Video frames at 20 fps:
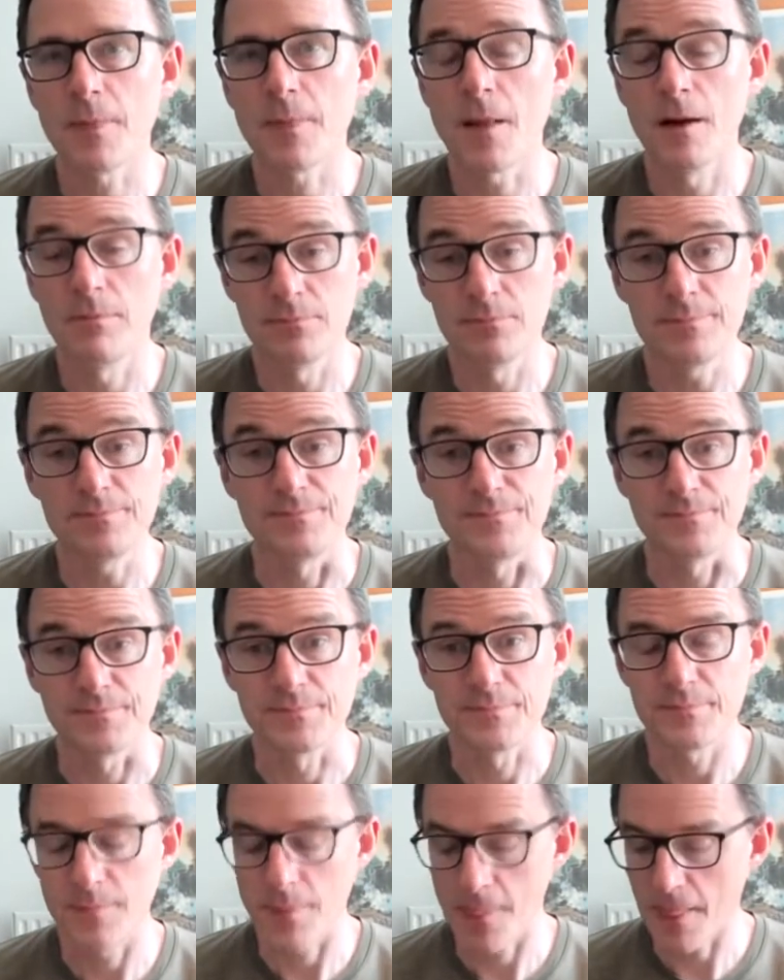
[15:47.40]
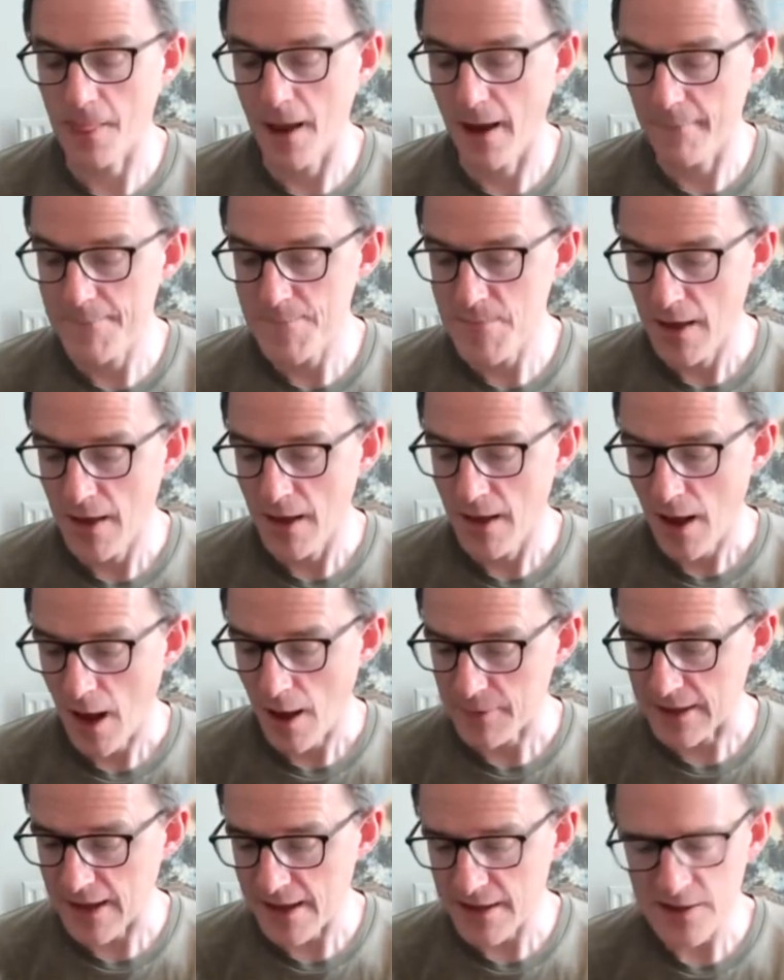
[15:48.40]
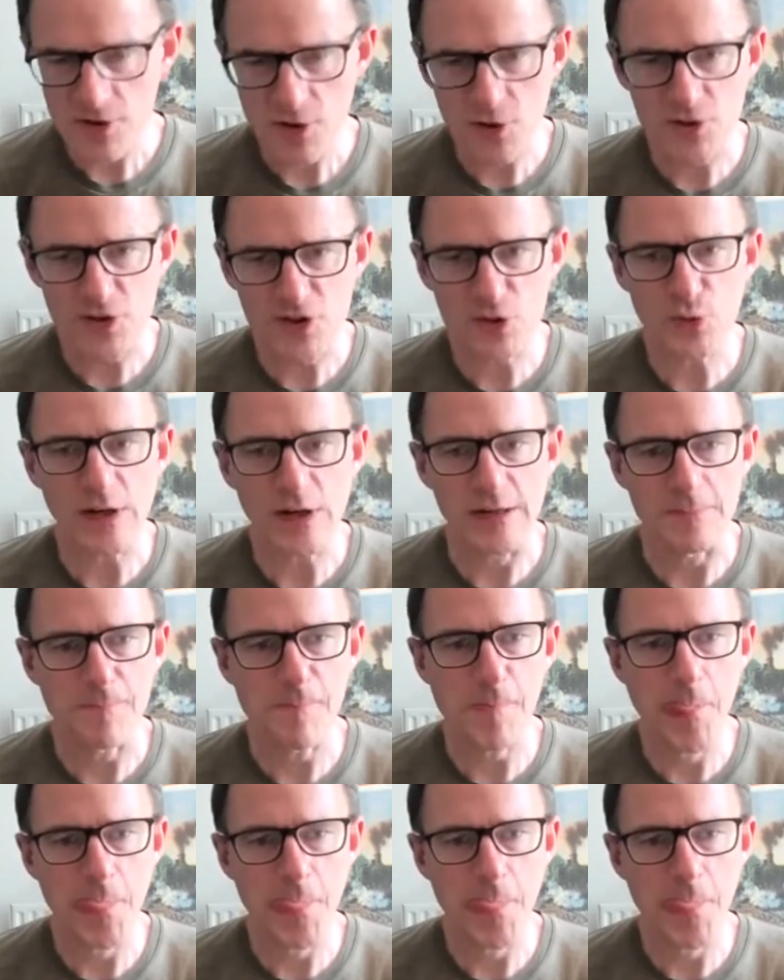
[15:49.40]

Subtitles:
I'm glad it's not sweet.